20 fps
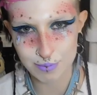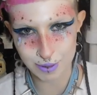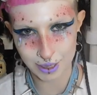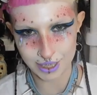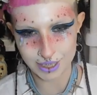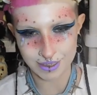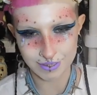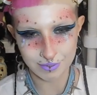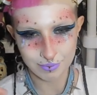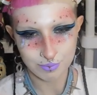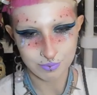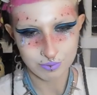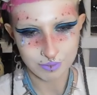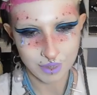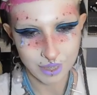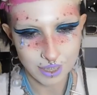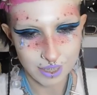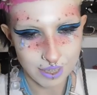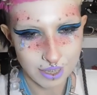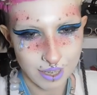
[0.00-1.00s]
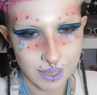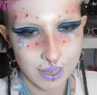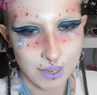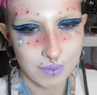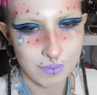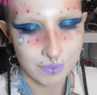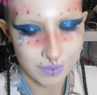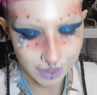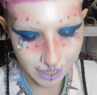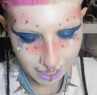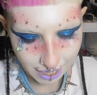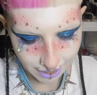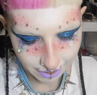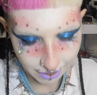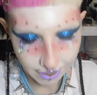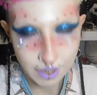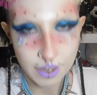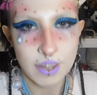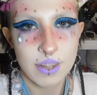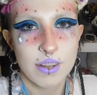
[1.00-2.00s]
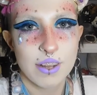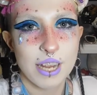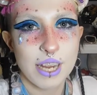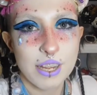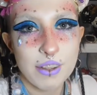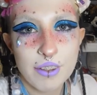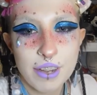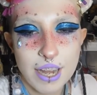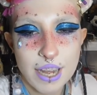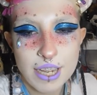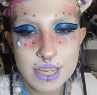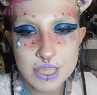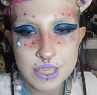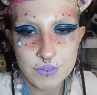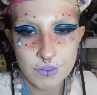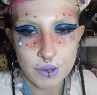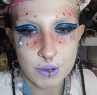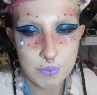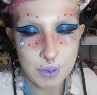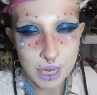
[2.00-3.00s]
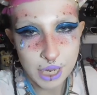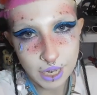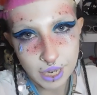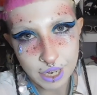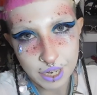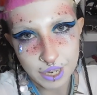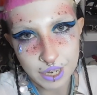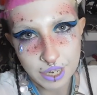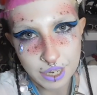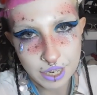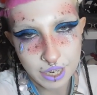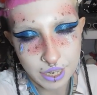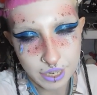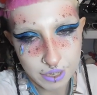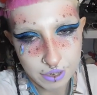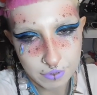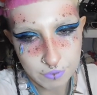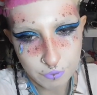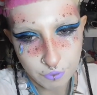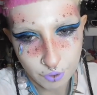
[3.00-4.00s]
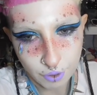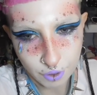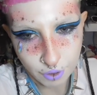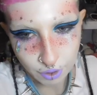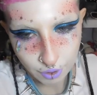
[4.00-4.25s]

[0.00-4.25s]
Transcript: but um, yeah thank you guys for being here and for